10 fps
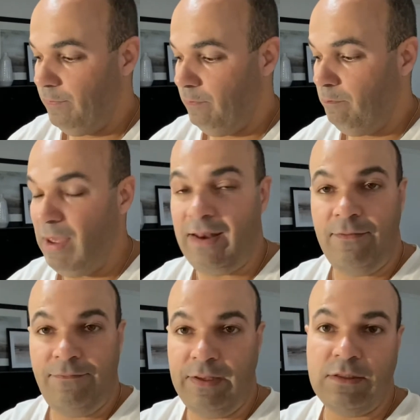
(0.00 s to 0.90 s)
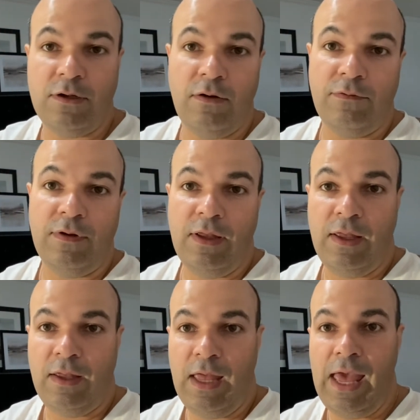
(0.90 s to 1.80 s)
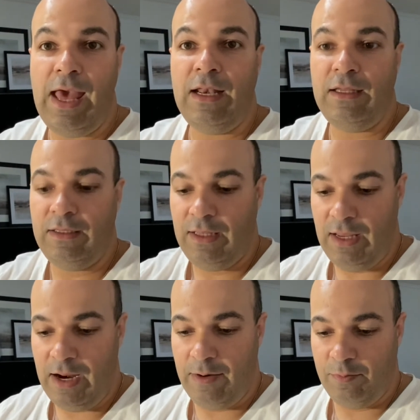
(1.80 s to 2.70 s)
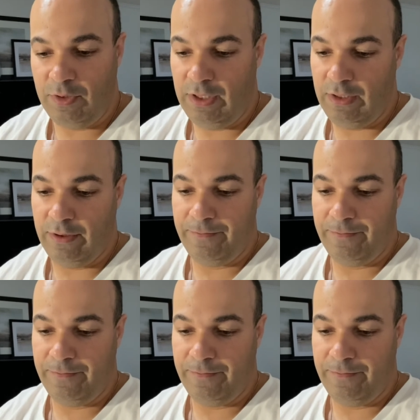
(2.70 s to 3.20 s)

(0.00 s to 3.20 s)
benefits of adding the air preheater.